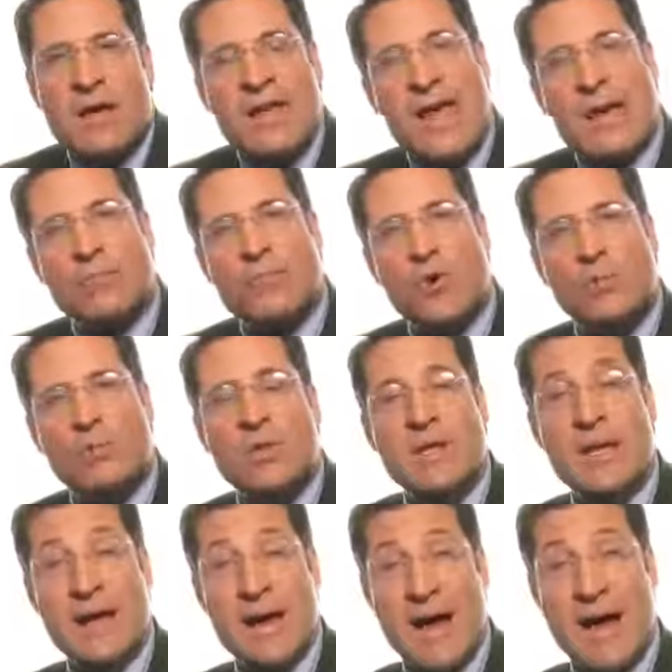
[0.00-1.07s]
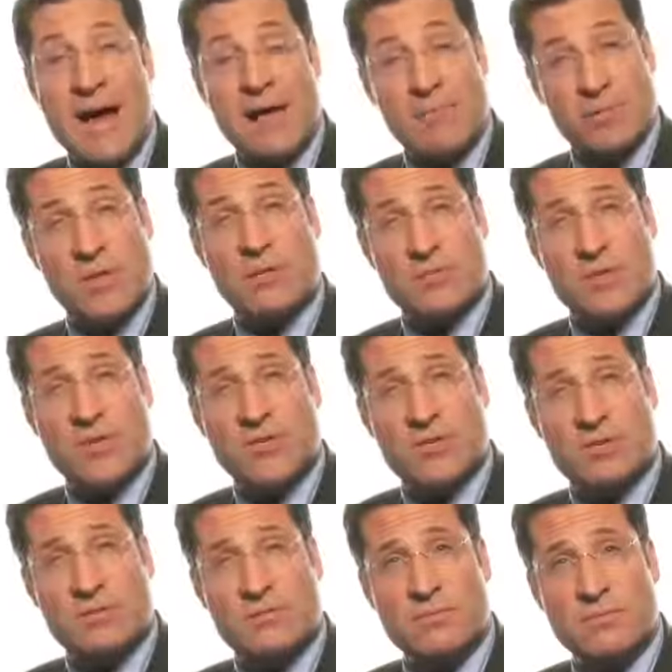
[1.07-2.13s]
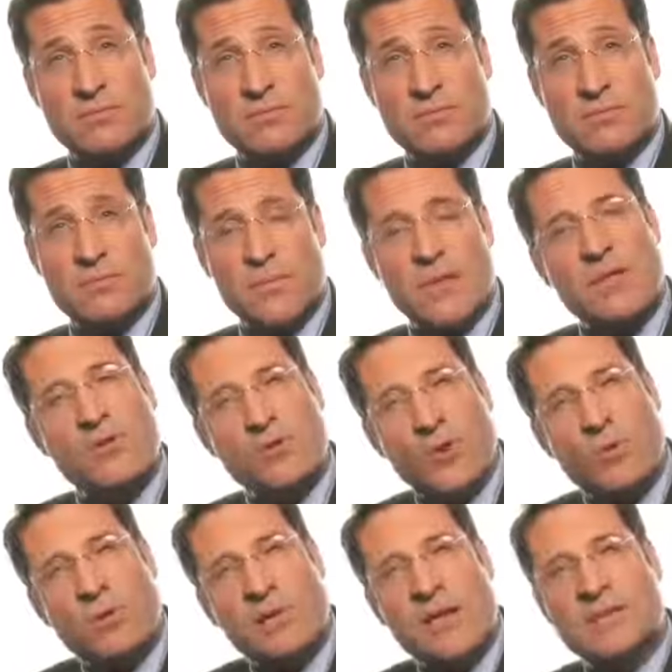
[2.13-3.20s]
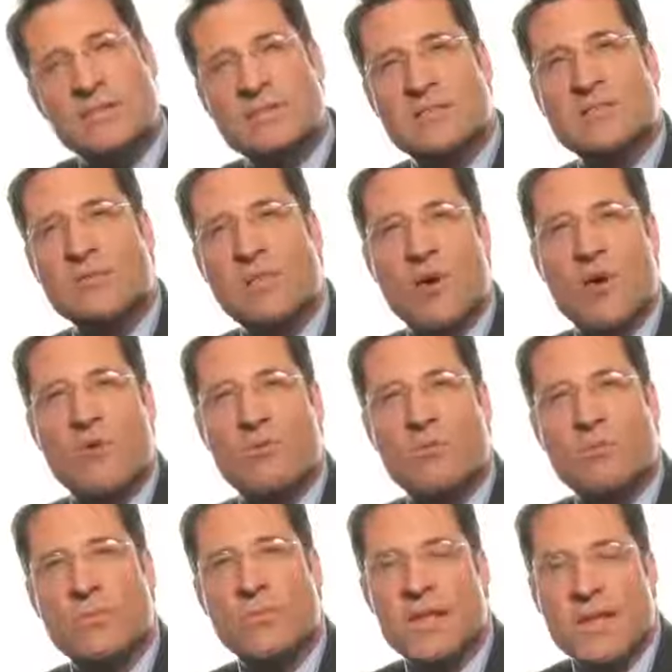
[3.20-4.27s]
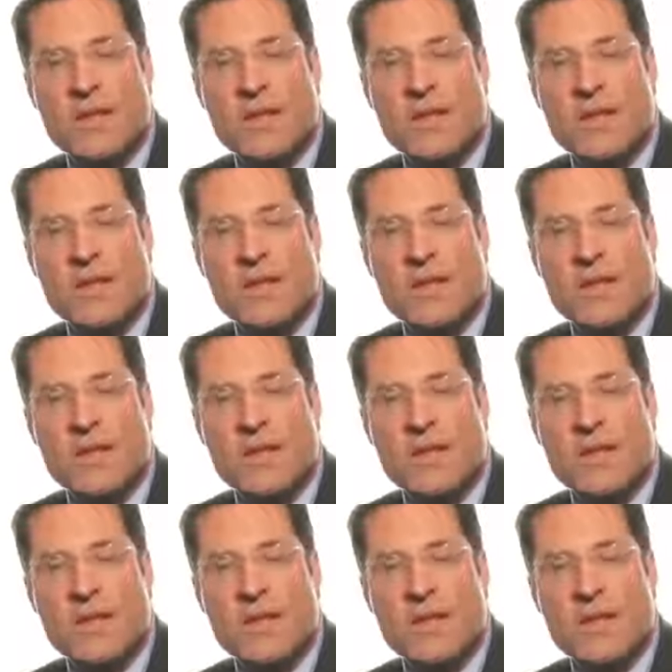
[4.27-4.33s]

an abnormally high blood pressure, it normalizes it low.